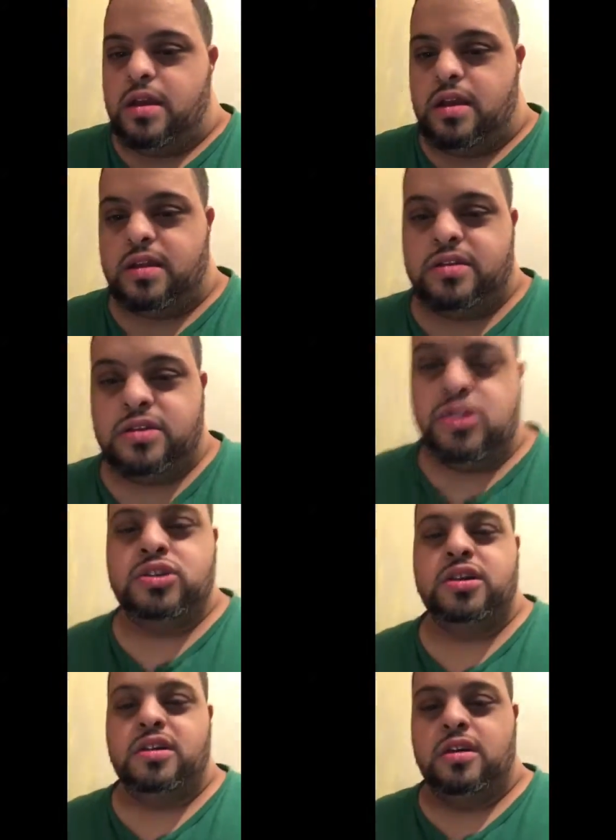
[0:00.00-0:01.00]
And
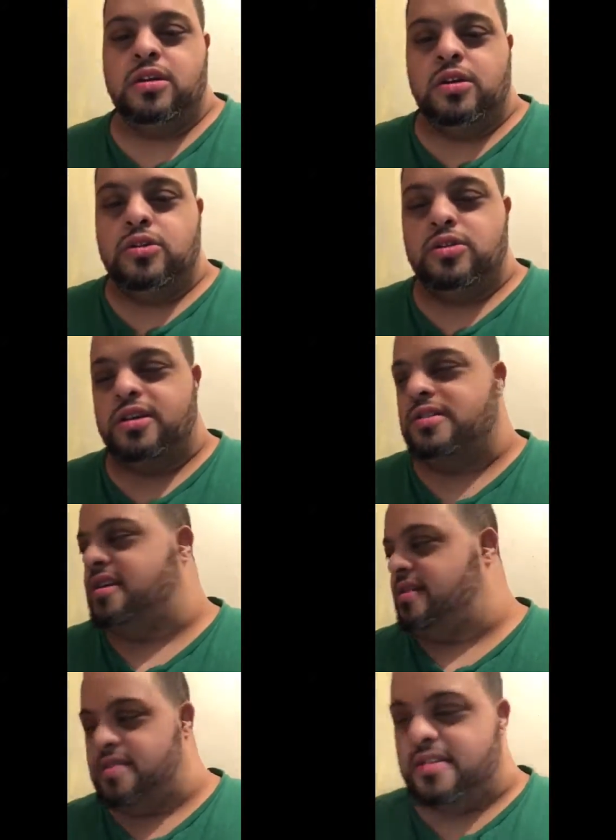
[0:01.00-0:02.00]
yeah,
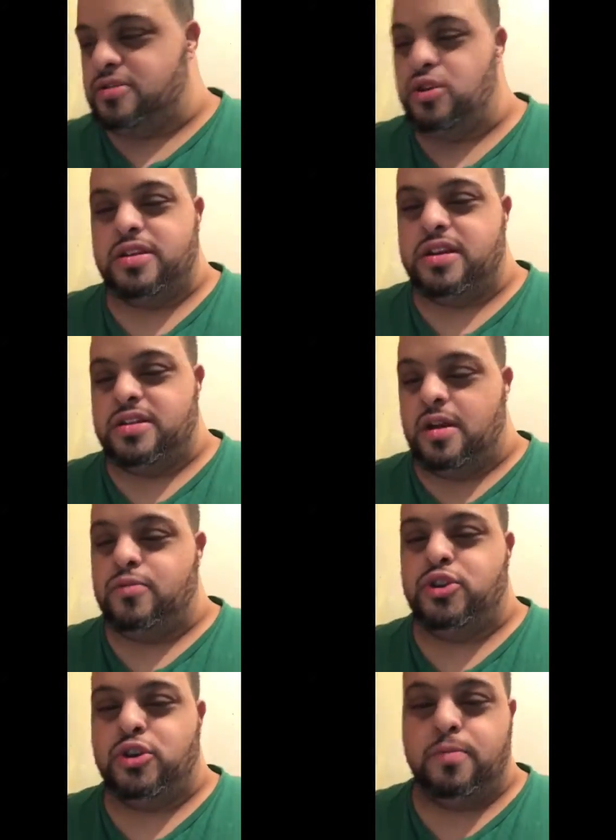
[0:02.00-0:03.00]
and you need
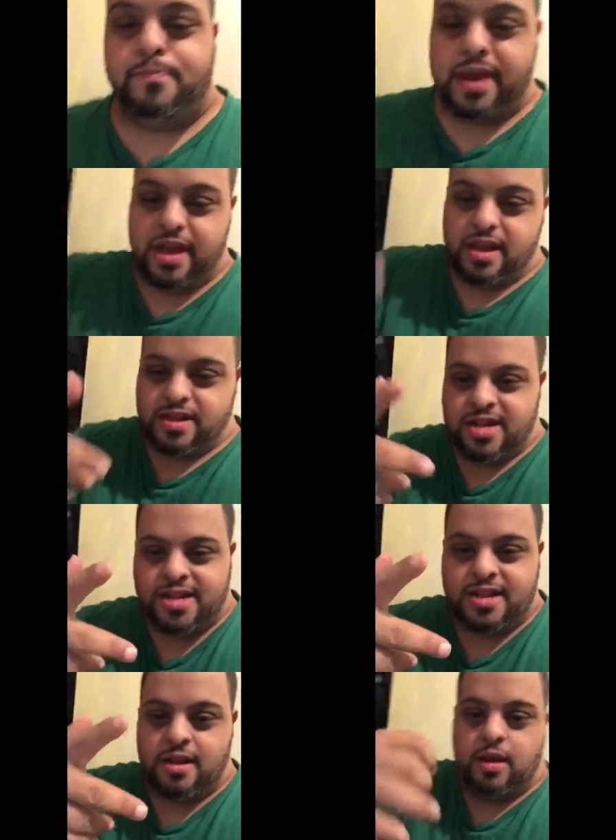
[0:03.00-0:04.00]
two
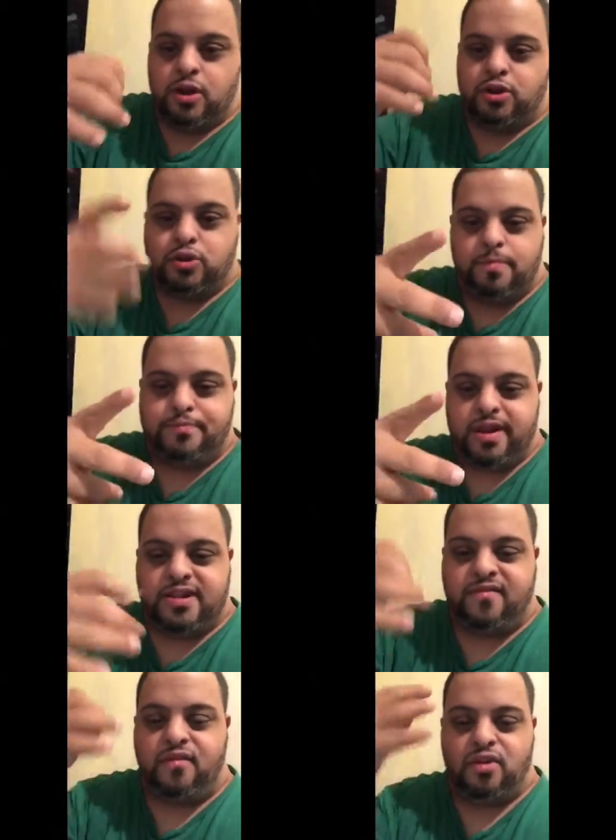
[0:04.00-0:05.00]
pants,
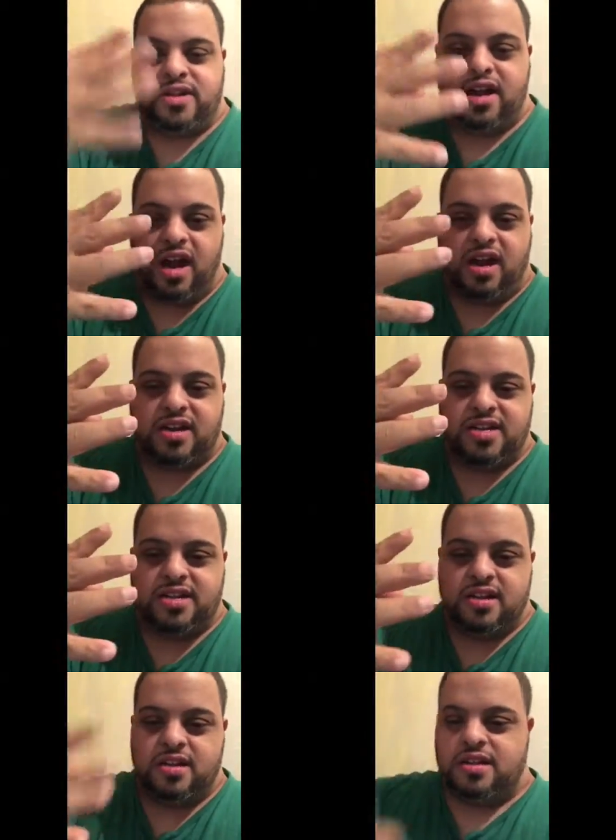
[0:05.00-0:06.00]
four
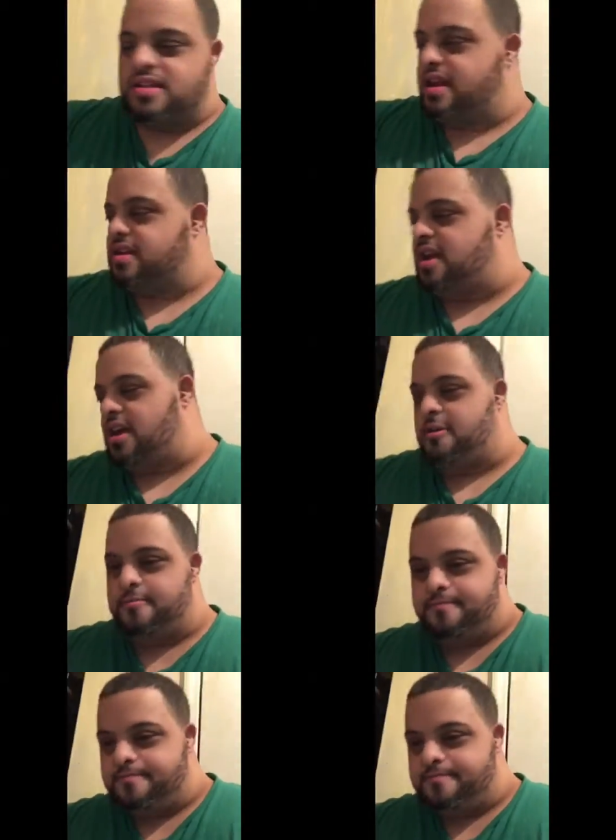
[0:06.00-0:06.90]
socks, like that.